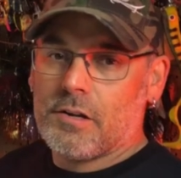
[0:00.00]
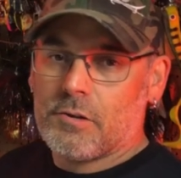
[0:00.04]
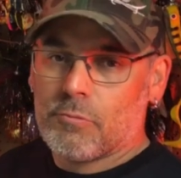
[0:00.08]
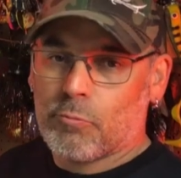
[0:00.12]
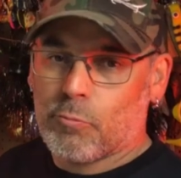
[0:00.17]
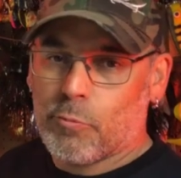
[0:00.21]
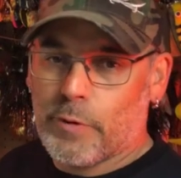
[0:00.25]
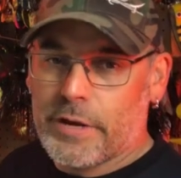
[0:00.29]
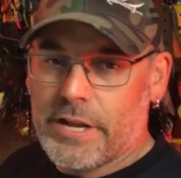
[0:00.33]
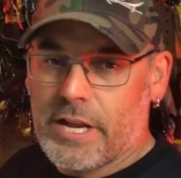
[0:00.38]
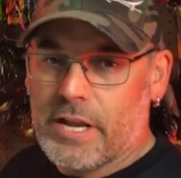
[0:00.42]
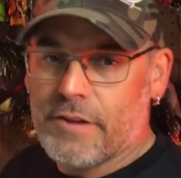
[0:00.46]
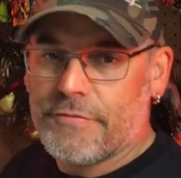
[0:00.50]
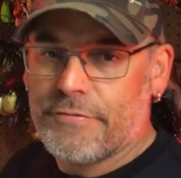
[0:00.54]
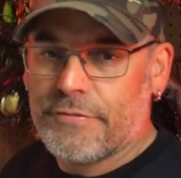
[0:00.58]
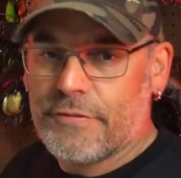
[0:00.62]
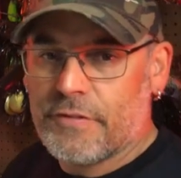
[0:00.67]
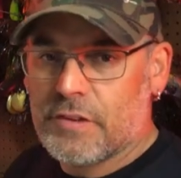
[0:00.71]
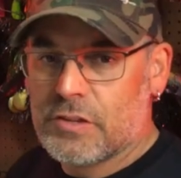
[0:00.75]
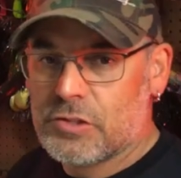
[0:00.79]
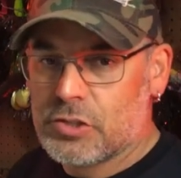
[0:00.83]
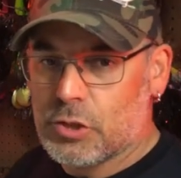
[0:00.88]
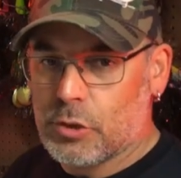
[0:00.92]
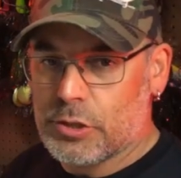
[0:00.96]
reef.
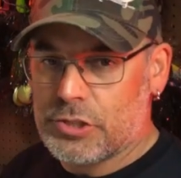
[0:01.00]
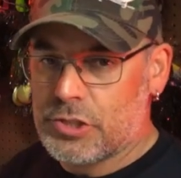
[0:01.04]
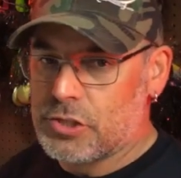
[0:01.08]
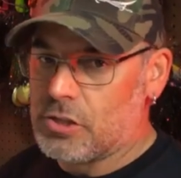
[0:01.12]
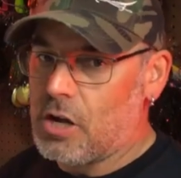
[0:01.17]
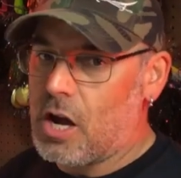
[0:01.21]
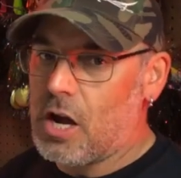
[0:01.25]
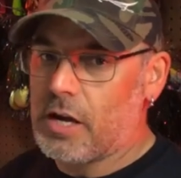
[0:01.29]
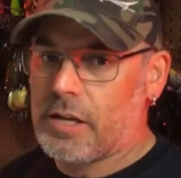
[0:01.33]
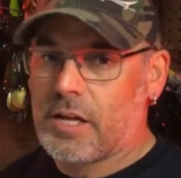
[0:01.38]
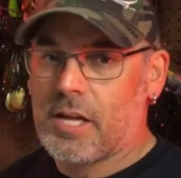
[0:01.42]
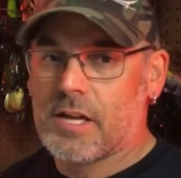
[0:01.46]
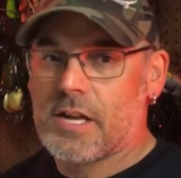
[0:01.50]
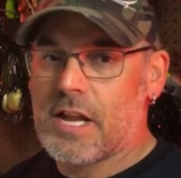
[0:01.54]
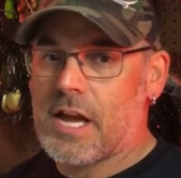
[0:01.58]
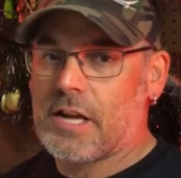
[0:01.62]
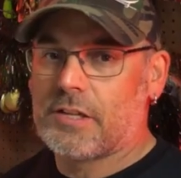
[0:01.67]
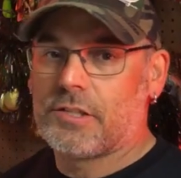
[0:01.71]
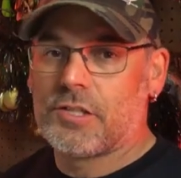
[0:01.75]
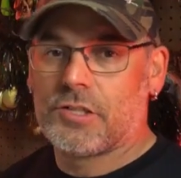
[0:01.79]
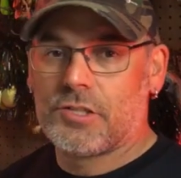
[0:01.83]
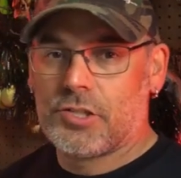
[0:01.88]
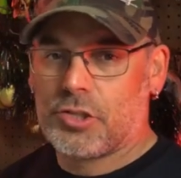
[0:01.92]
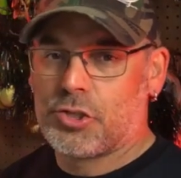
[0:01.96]
So it's not
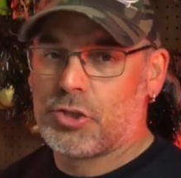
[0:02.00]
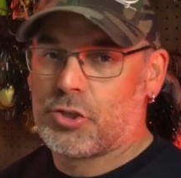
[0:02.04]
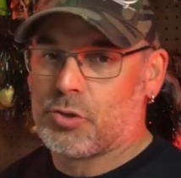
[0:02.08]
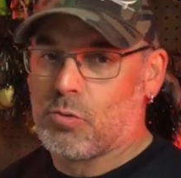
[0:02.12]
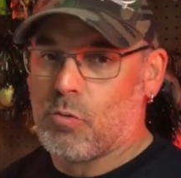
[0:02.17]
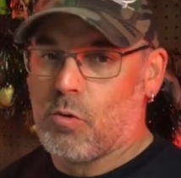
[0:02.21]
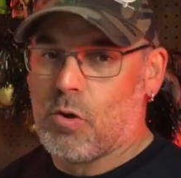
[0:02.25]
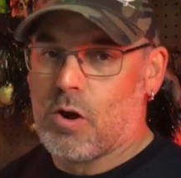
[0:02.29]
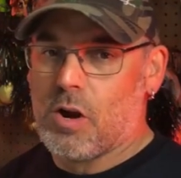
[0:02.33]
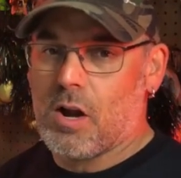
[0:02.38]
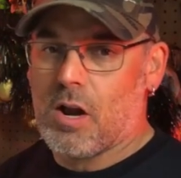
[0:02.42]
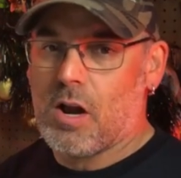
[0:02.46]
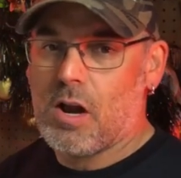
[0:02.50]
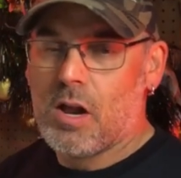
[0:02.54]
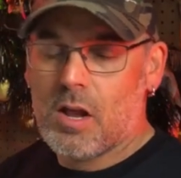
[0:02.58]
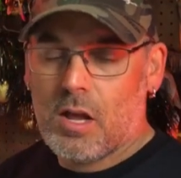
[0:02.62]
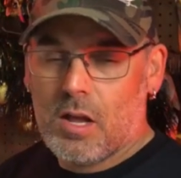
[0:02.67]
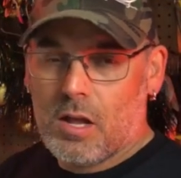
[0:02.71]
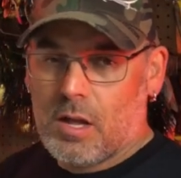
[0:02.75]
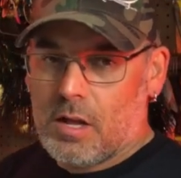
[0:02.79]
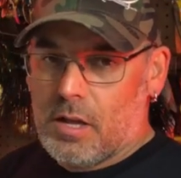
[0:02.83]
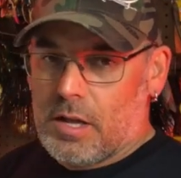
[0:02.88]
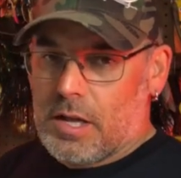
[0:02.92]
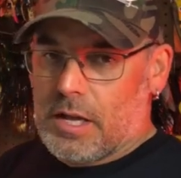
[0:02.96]
connected to shore.
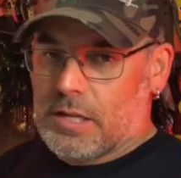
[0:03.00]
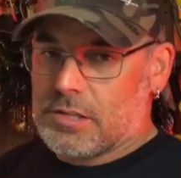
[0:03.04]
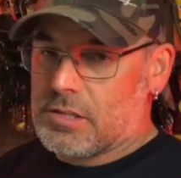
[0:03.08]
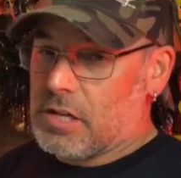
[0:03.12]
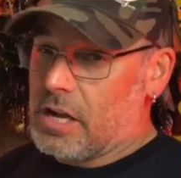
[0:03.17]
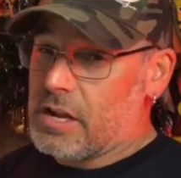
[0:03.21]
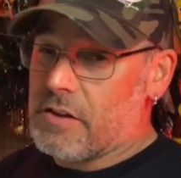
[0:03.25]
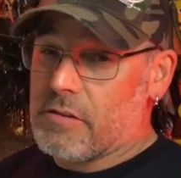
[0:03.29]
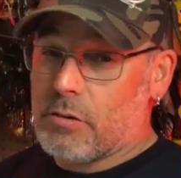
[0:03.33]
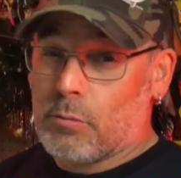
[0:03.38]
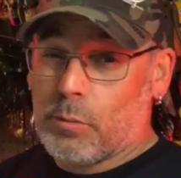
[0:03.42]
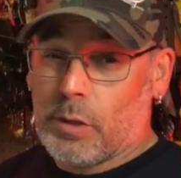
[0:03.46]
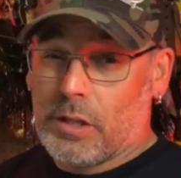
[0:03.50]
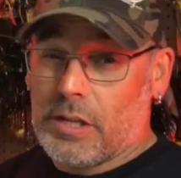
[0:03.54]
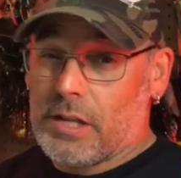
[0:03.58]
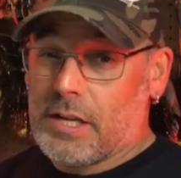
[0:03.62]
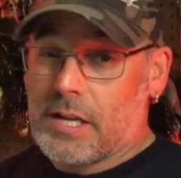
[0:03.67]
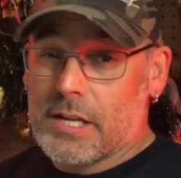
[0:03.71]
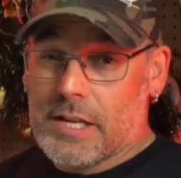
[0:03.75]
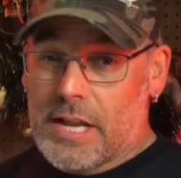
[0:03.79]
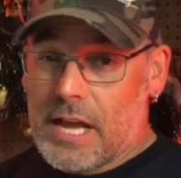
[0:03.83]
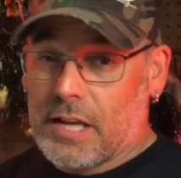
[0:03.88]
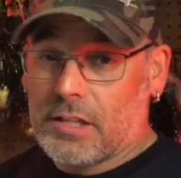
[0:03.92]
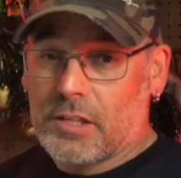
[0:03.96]
It's not even really
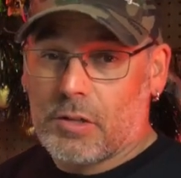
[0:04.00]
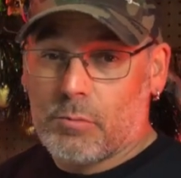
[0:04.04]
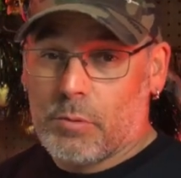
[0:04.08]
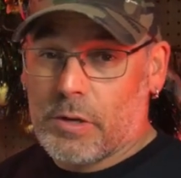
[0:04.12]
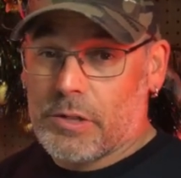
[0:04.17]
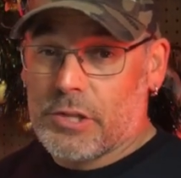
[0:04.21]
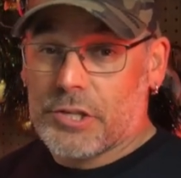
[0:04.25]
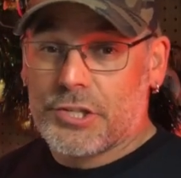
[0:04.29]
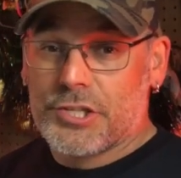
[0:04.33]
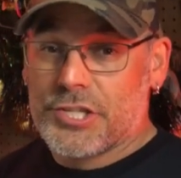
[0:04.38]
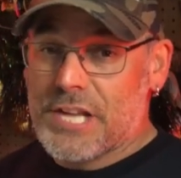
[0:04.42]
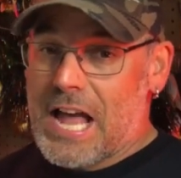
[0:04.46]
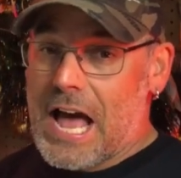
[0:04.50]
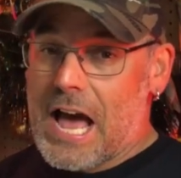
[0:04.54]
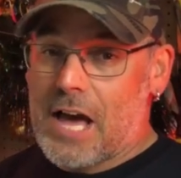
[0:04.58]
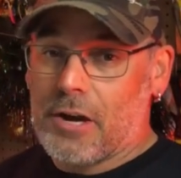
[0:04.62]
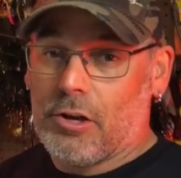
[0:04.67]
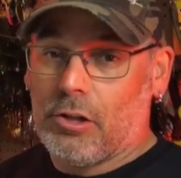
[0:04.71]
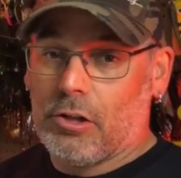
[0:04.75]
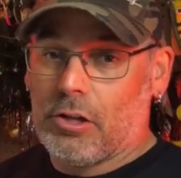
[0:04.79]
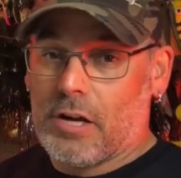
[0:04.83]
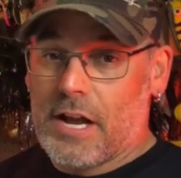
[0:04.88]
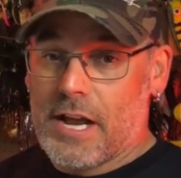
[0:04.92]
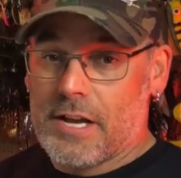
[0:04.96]
connected with a
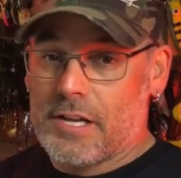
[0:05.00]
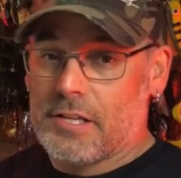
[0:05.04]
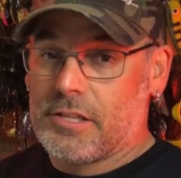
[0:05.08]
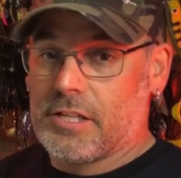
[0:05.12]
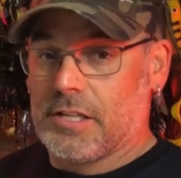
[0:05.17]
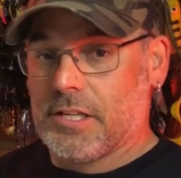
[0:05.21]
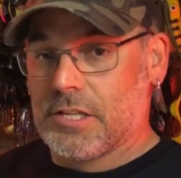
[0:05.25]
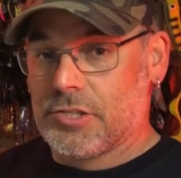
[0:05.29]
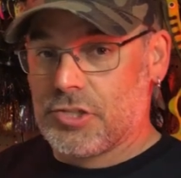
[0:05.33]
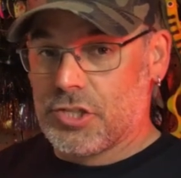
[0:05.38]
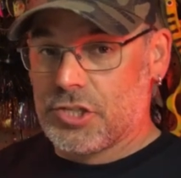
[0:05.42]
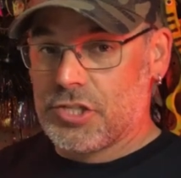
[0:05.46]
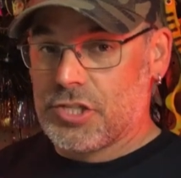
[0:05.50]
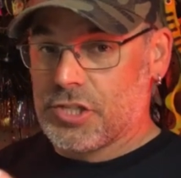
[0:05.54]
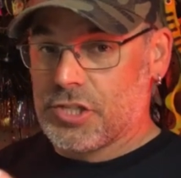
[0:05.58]
saddle or anything. It's just a